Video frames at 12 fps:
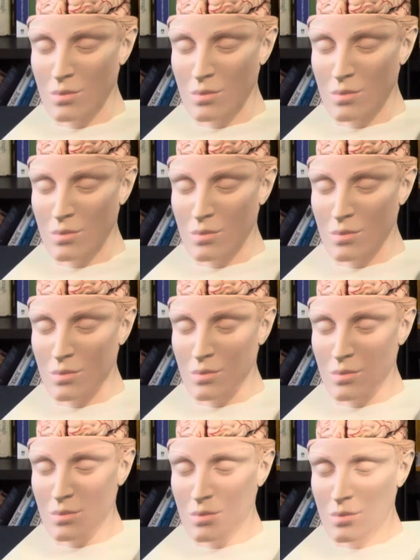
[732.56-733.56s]

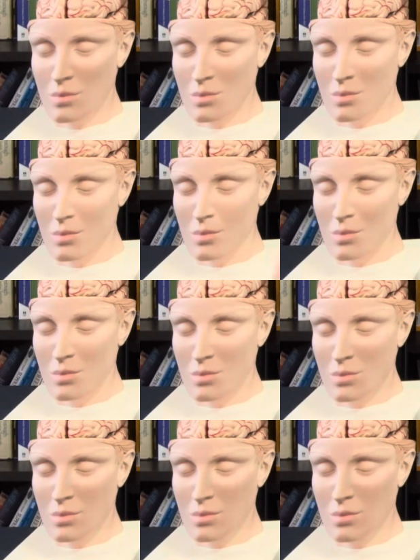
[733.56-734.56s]

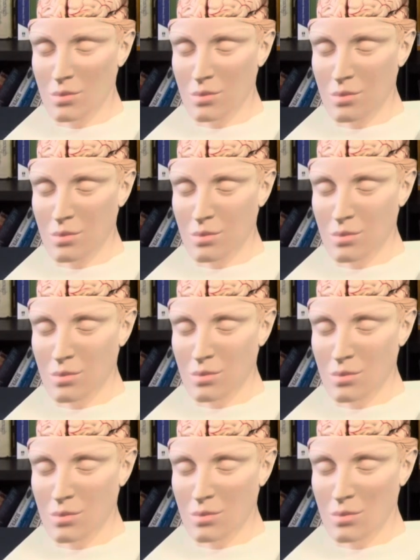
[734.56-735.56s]

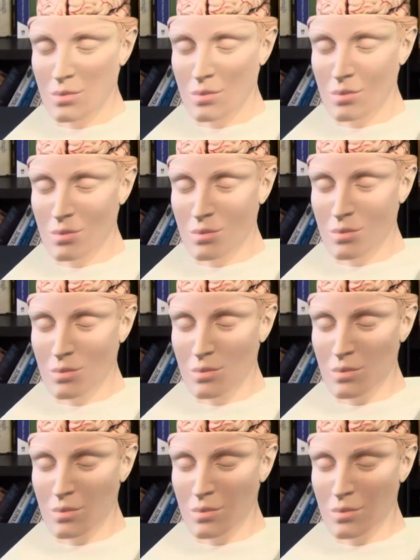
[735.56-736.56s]

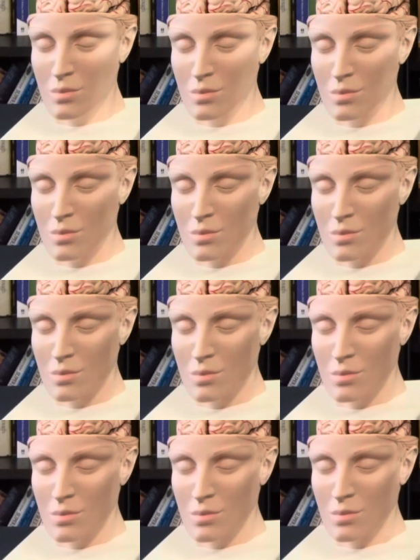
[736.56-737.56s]

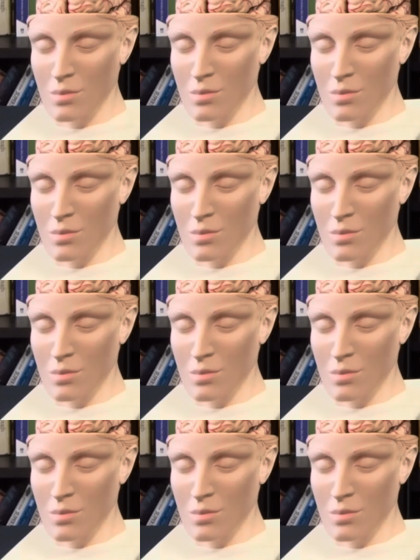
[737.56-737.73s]
(not speaking)